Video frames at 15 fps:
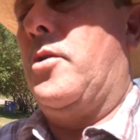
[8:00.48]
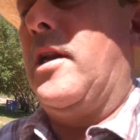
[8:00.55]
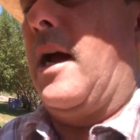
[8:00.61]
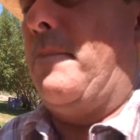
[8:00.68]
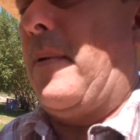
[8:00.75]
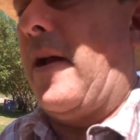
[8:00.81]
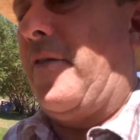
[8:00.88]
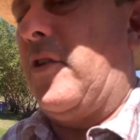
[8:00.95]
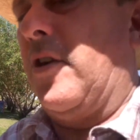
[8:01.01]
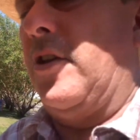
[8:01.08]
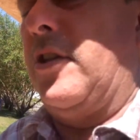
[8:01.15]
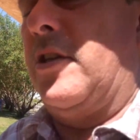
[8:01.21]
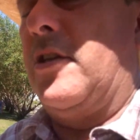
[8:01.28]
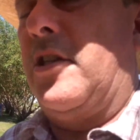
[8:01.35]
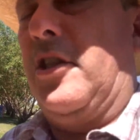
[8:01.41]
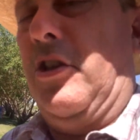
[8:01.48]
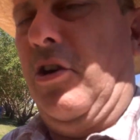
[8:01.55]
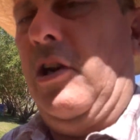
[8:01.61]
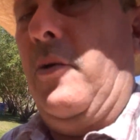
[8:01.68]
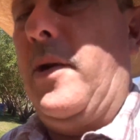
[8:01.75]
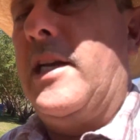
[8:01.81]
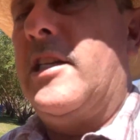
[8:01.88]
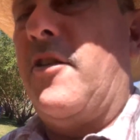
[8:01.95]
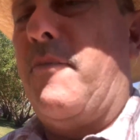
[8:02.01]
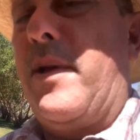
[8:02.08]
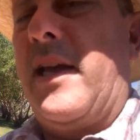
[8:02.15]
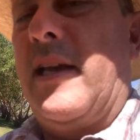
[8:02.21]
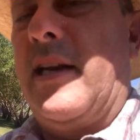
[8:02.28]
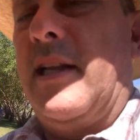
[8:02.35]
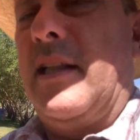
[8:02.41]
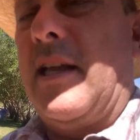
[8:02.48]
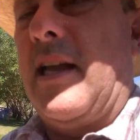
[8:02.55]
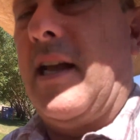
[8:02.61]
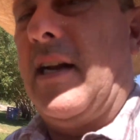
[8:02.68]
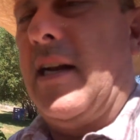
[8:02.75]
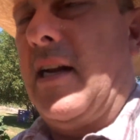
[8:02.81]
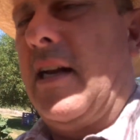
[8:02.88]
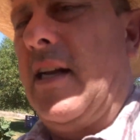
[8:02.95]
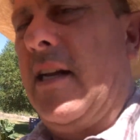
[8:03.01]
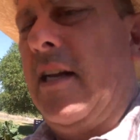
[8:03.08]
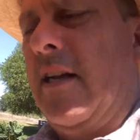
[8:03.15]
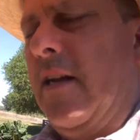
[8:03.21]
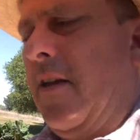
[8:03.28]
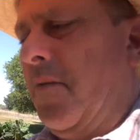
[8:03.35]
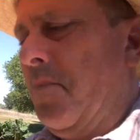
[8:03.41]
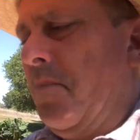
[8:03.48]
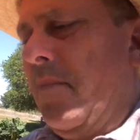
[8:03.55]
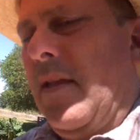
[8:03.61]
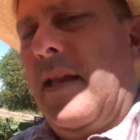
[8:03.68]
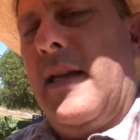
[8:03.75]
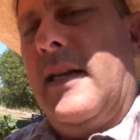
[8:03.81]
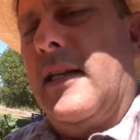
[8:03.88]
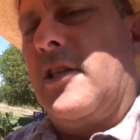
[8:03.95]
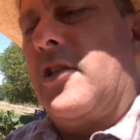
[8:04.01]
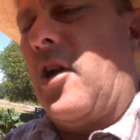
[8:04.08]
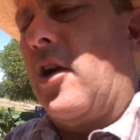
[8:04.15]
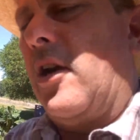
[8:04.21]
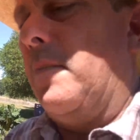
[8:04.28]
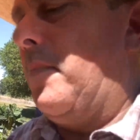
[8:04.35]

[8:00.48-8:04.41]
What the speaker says: up after 3 weeks of being in that in the starting